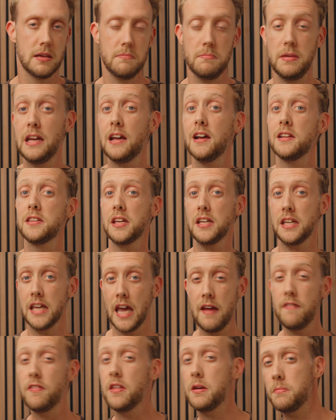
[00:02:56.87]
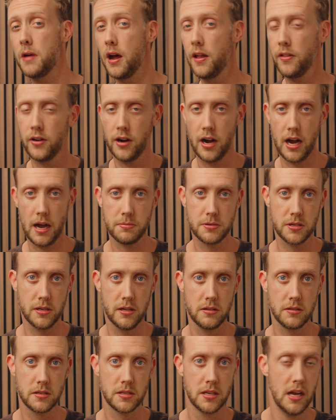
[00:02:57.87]
And because I gave them other
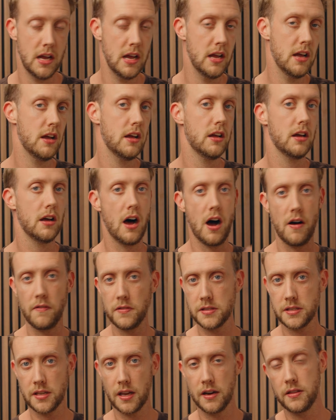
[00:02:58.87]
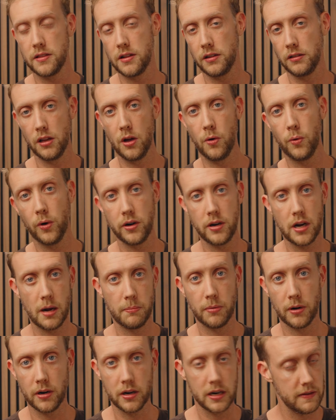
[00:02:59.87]
options, all of a sudden the lower
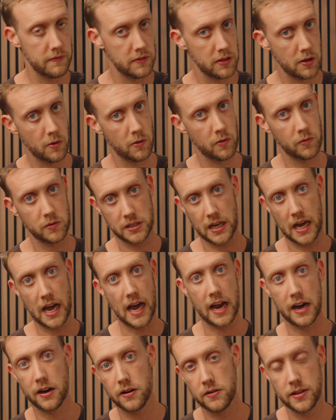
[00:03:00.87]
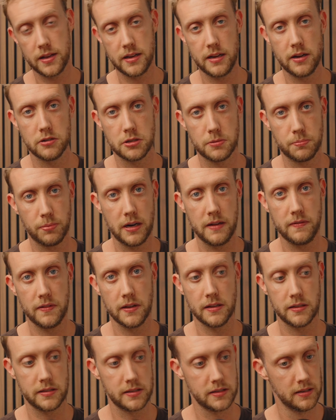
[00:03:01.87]
number, even though it was higher than years
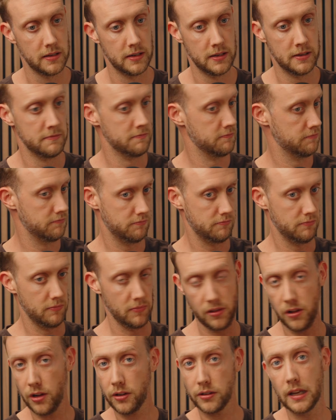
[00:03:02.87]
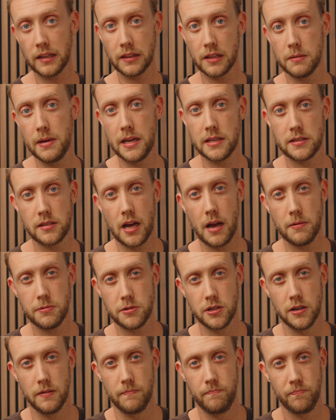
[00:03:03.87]
previous, looked like the best
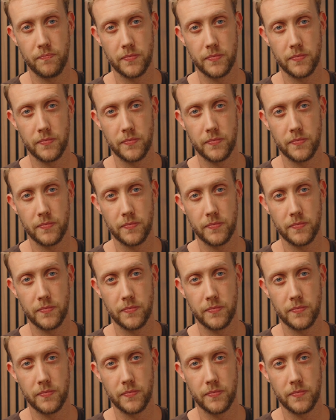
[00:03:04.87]
option.